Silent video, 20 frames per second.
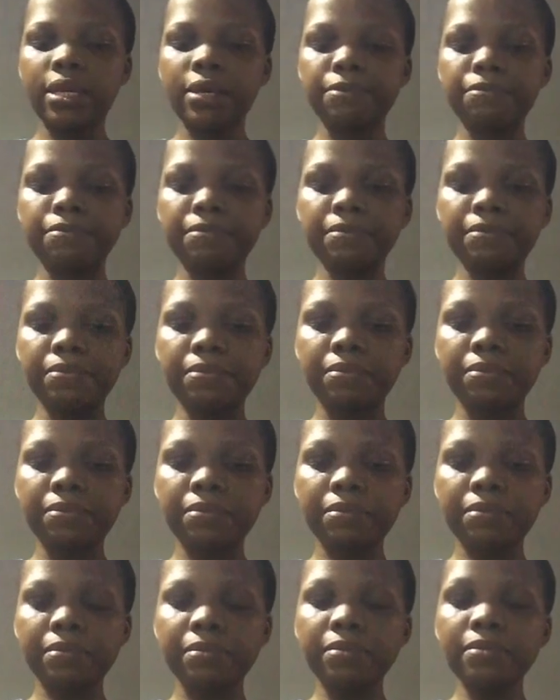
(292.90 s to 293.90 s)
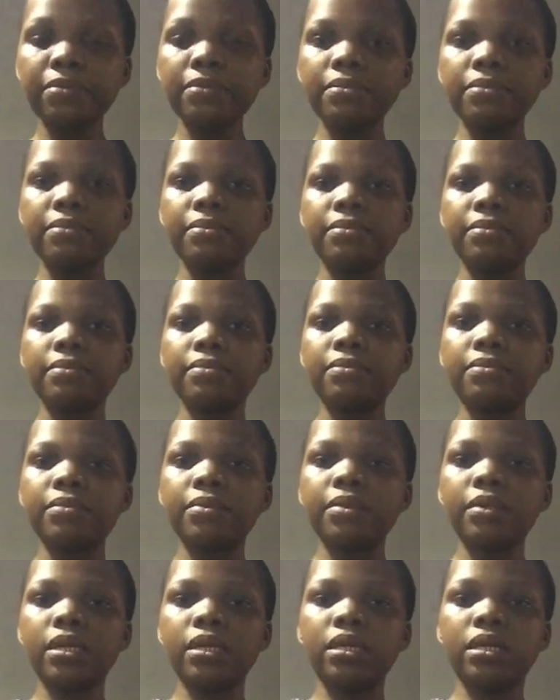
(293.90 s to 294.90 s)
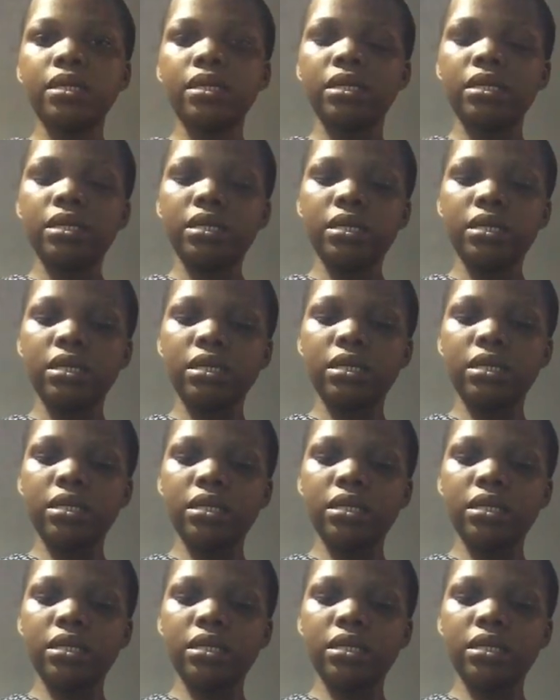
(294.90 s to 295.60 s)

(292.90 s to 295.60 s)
(no one is talking)